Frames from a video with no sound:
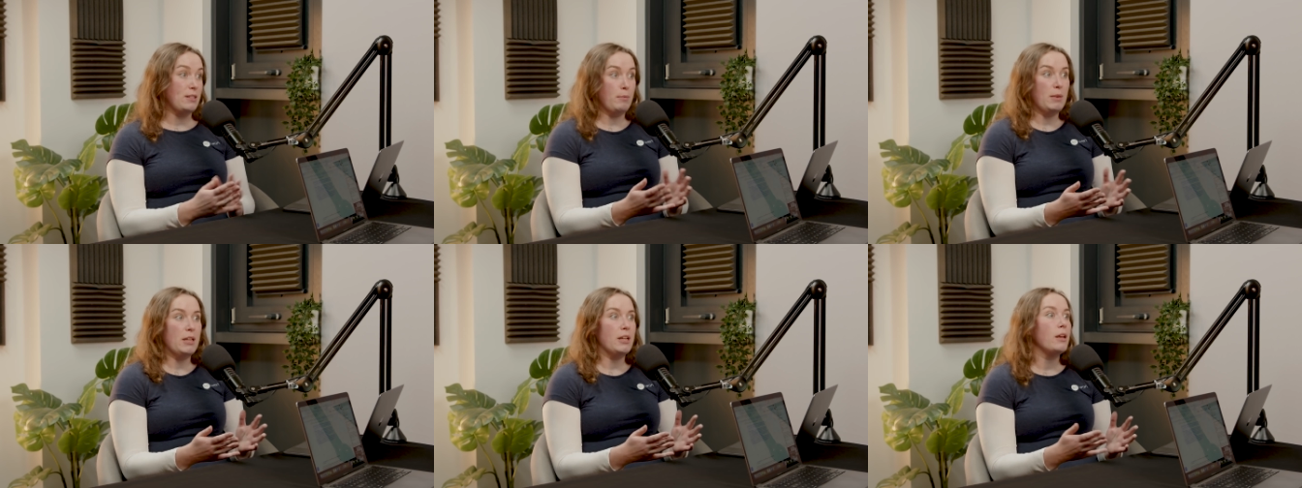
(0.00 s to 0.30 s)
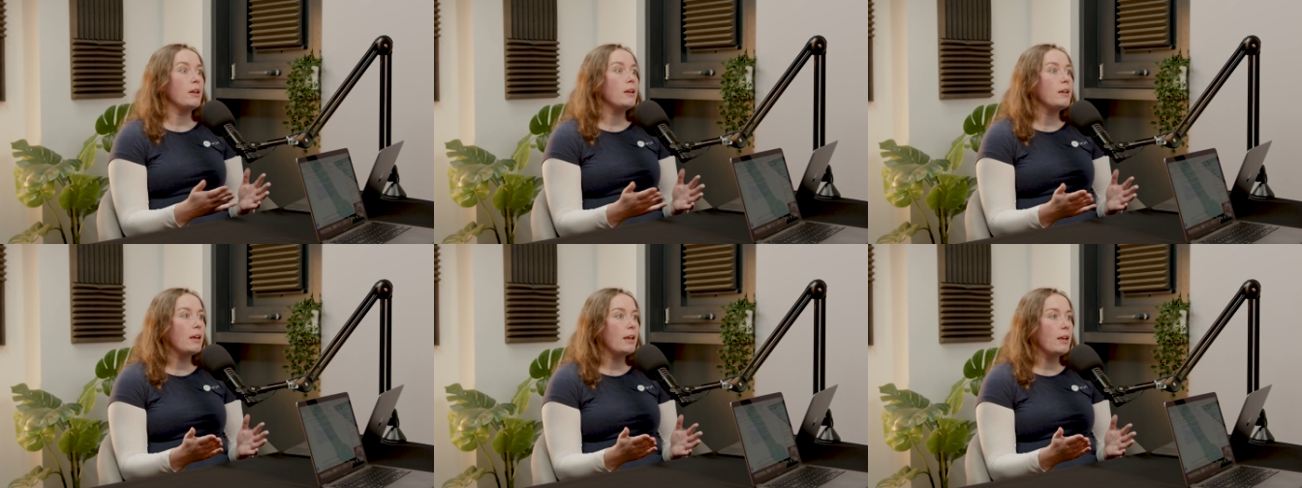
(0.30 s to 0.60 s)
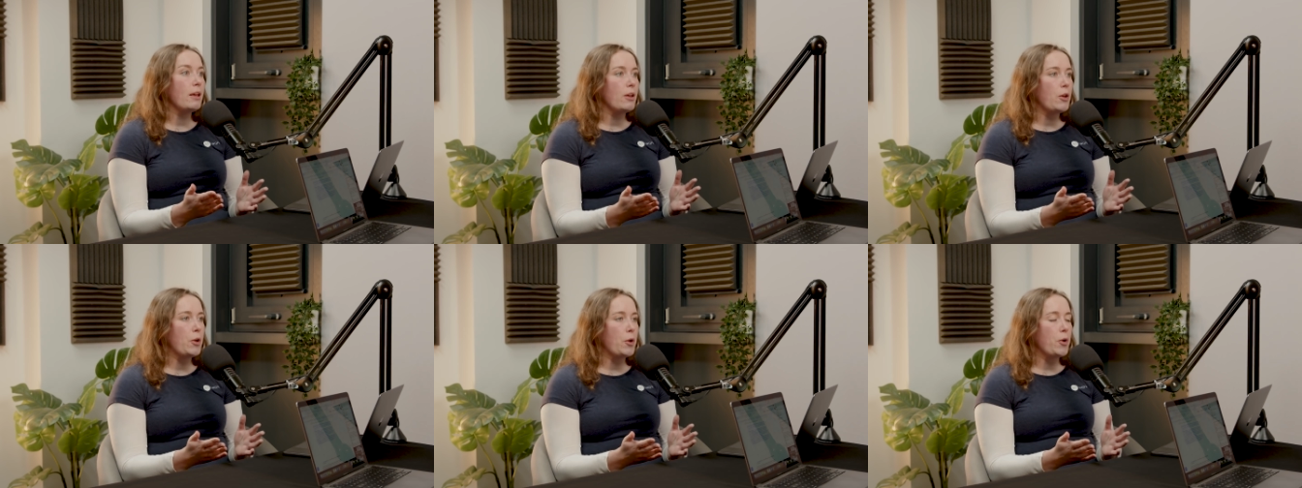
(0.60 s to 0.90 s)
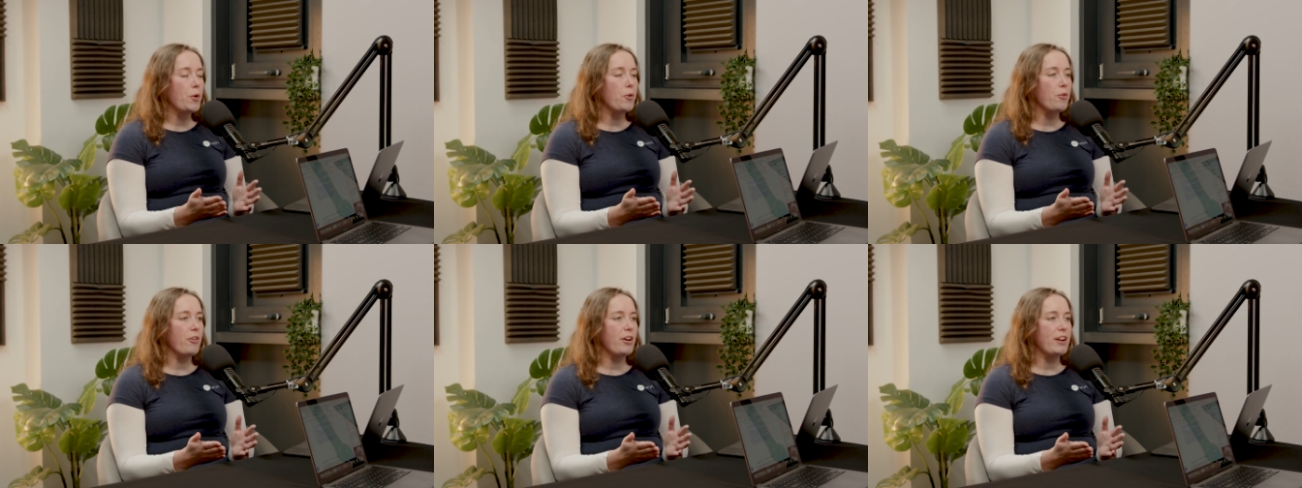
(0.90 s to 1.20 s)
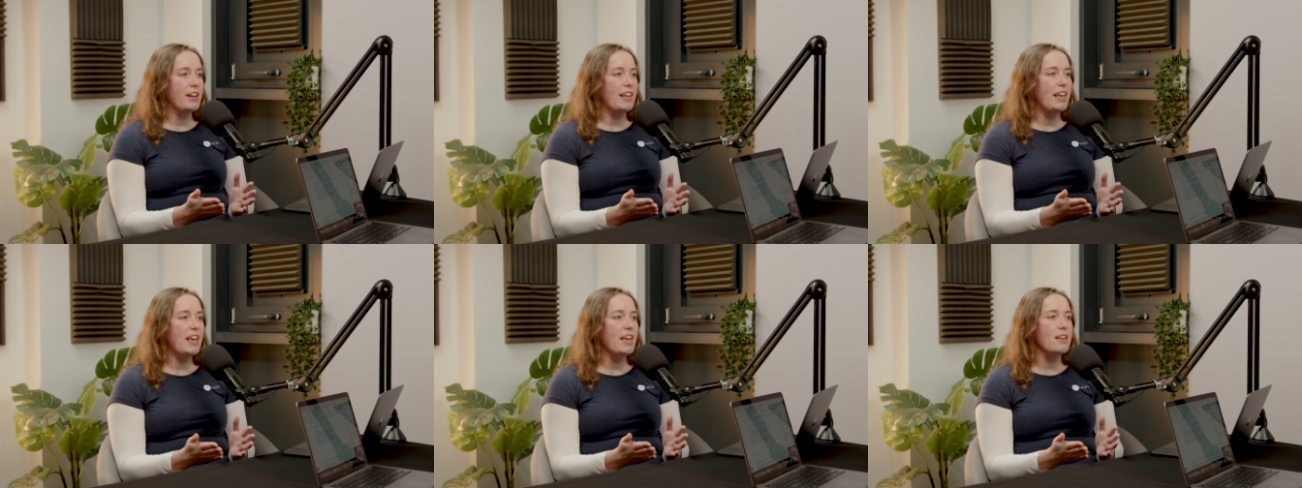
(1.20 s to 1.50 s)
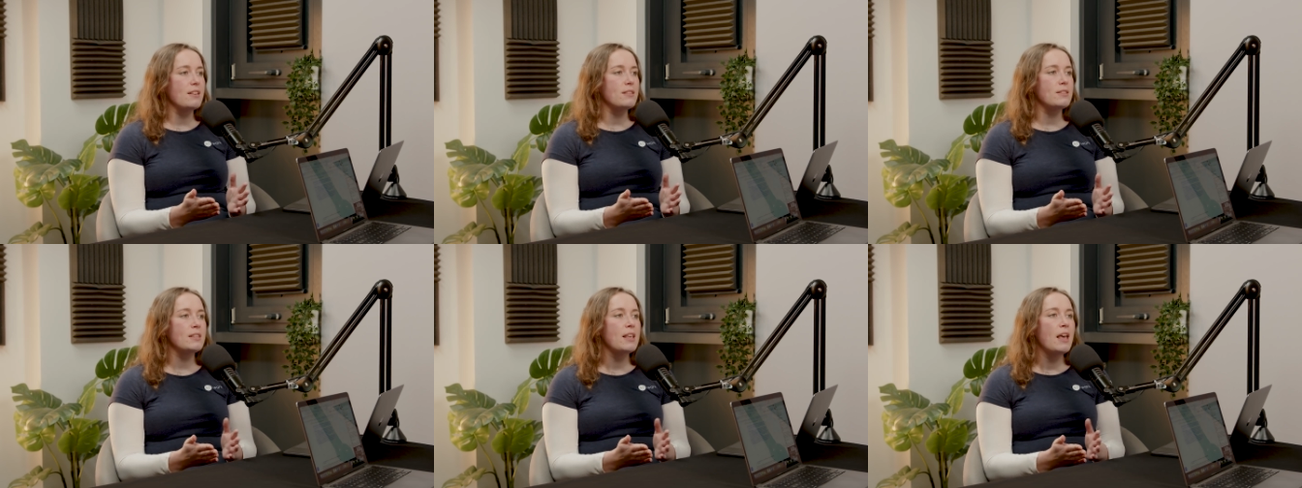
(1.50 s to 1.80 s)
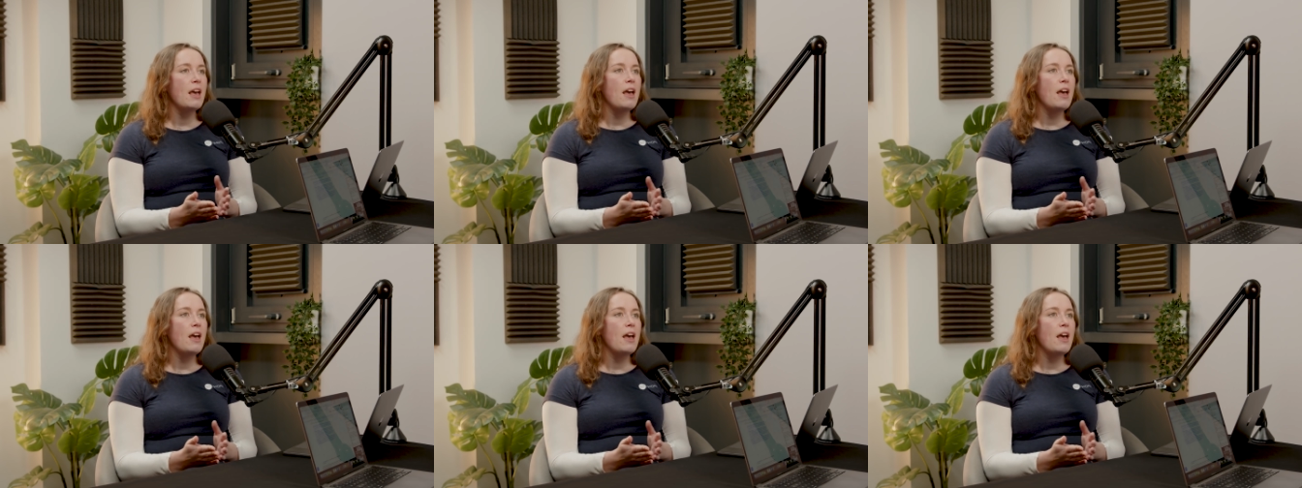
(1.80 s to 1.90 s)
I mean, it already is.